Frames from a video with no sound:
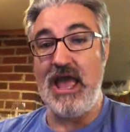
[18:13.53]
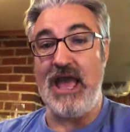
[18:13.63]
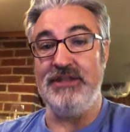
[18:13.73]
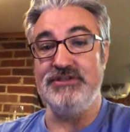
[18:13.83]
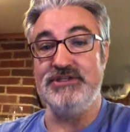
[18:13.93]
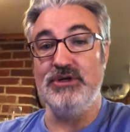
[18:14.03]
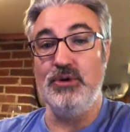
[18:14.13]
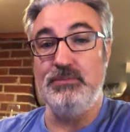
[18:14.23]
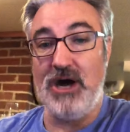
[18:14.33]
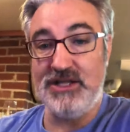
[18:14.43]
And so
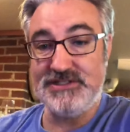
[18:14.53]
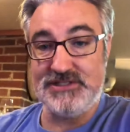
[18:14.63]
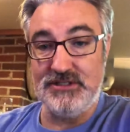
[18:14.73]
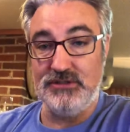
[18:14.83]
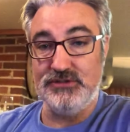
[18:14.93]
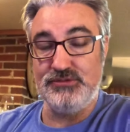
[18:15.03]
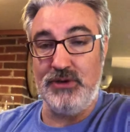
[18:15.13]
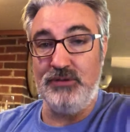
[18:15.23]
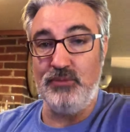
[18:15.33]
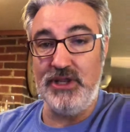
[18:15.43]
pot still is
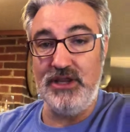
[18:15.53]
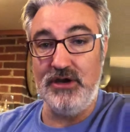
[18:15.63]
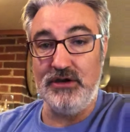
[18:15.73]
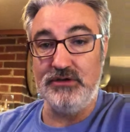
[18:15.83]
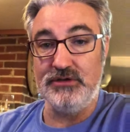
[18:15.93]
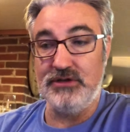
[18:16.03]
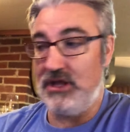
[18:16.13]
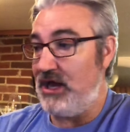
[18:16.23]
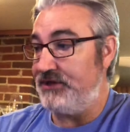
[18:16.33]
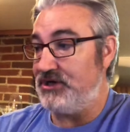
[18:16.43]
when we are
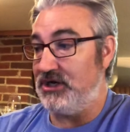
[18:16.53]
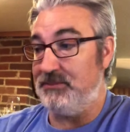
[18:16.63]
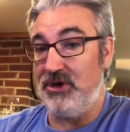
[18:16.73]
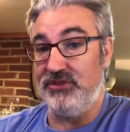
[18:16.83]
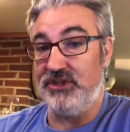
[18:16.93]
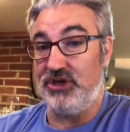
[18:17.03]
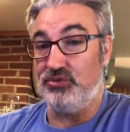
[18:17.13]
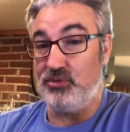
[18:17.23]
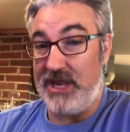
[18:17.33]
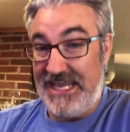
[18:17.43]
talking about the
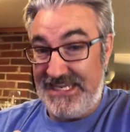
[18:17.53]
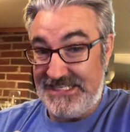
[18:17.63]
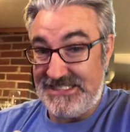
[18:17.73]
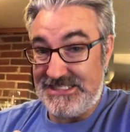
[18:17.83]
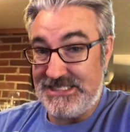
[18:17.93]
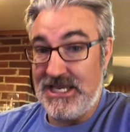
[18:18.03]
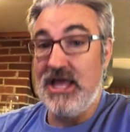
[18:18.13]
grains,